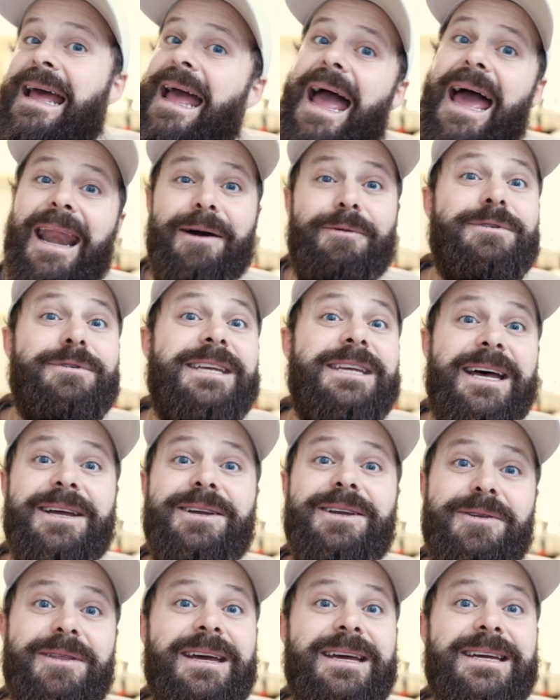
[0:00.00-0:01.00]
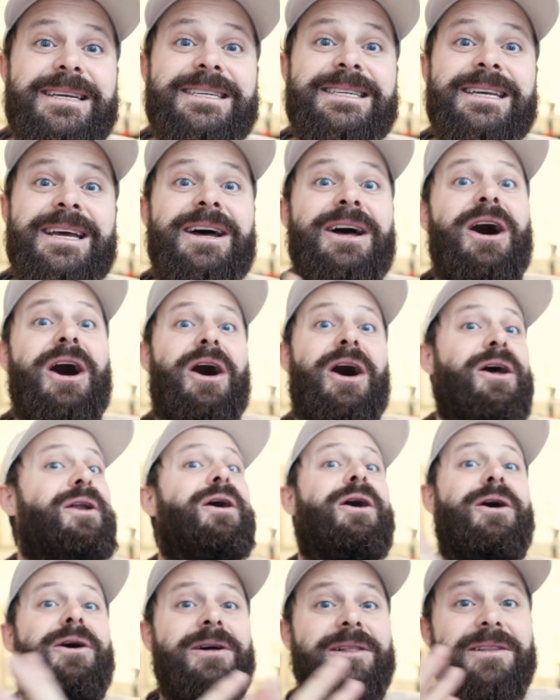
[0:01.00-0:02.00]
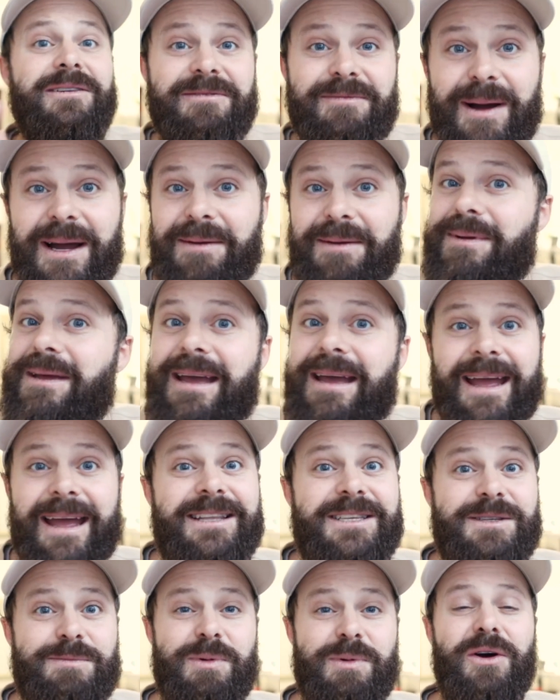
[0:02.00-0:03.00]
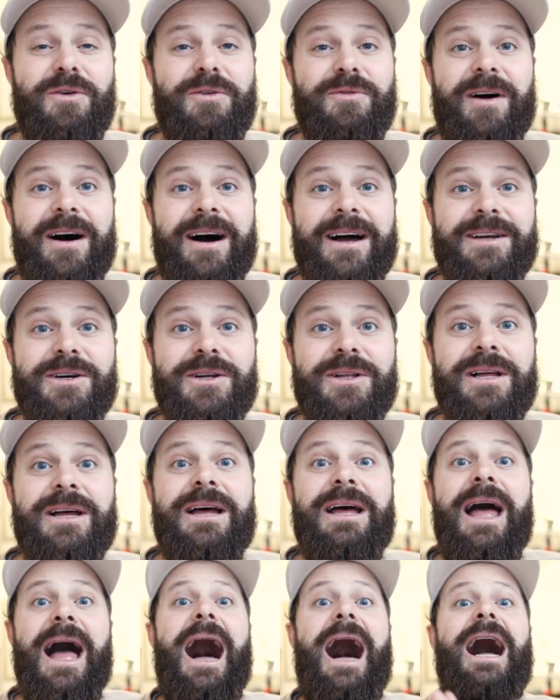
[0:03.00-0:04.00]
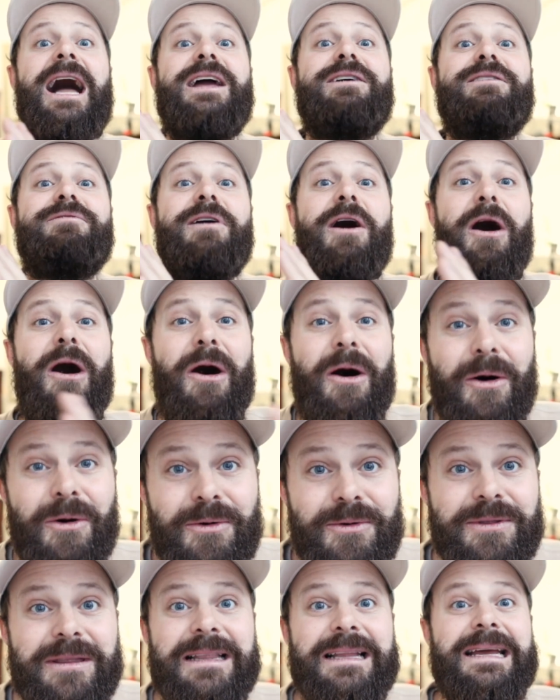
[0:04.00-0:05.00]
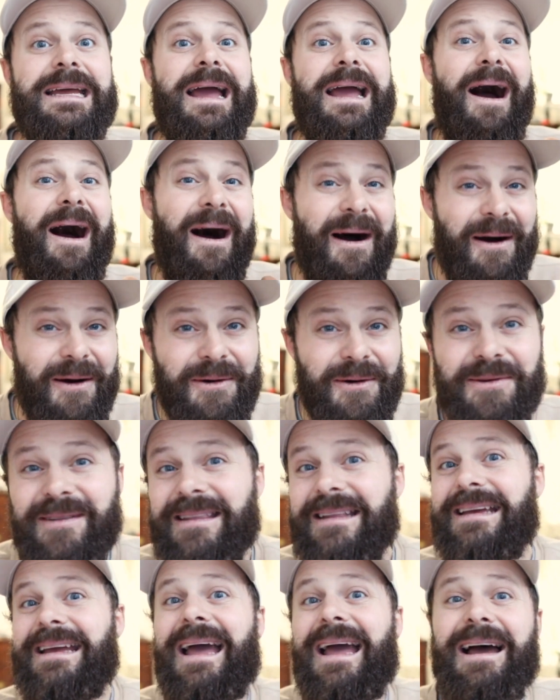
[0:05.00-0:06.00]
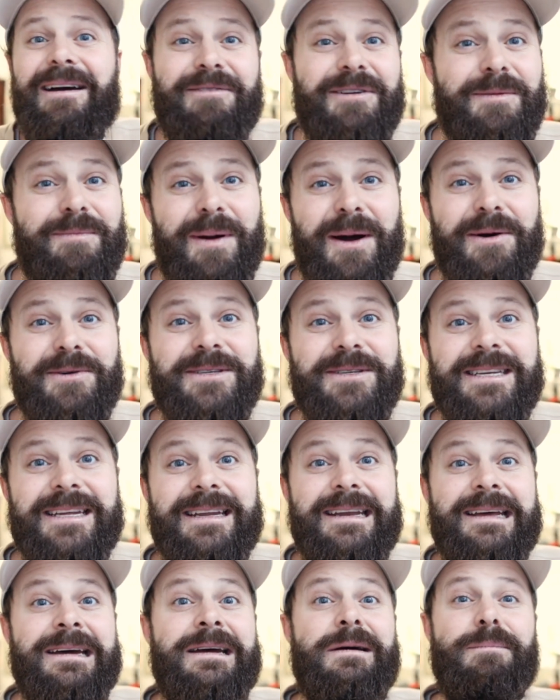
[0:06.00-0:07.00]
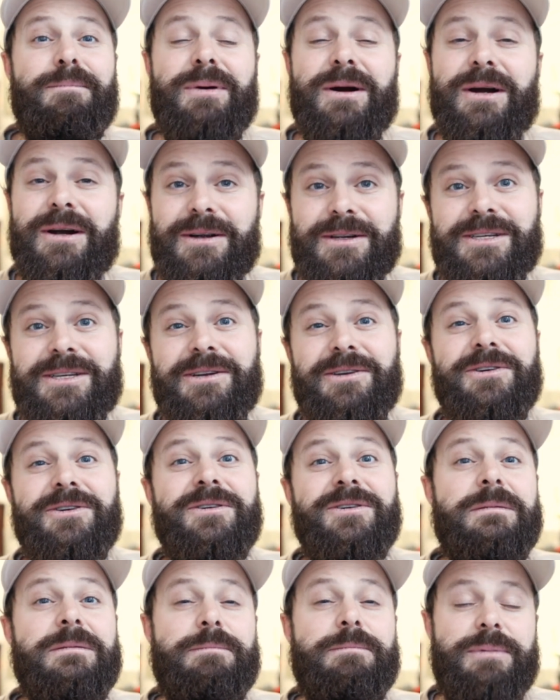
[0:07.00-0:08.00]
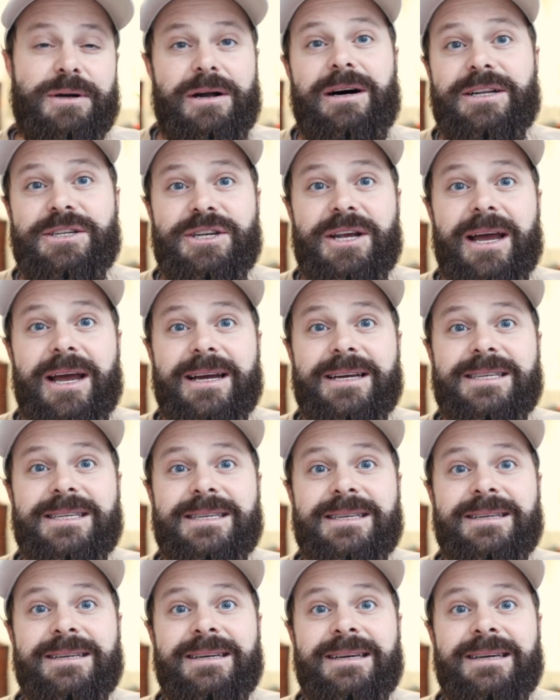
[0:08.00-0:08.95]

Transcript: And I will tell you this, on all of my Behance profile, I have only ever posted personal projects.